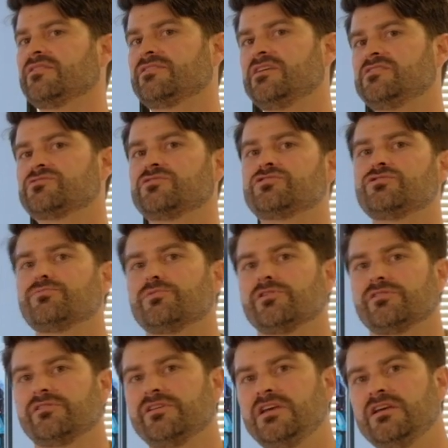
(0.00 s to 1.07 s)
These are to
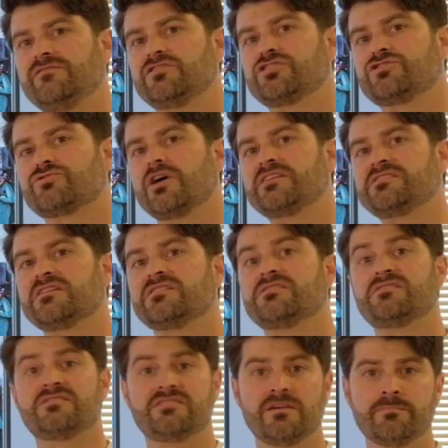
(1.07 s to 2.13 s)
relieve distressing
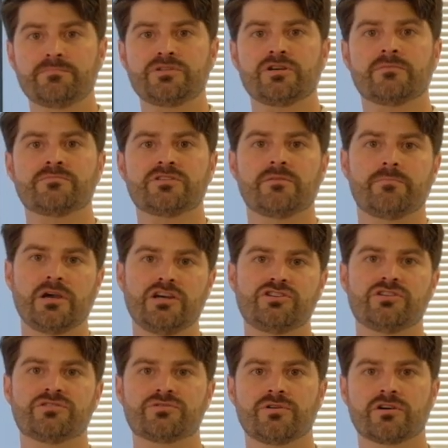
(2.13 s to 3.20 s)
symptoms that
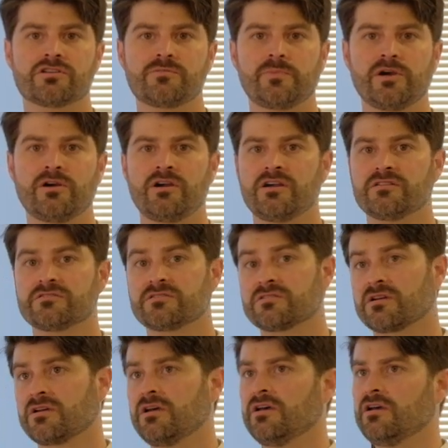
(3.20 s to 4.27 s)
patients are
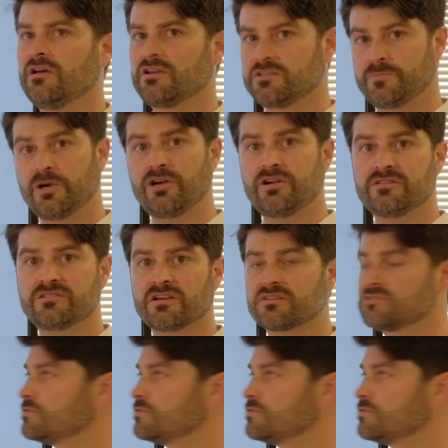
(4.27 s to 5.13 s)
experiencing.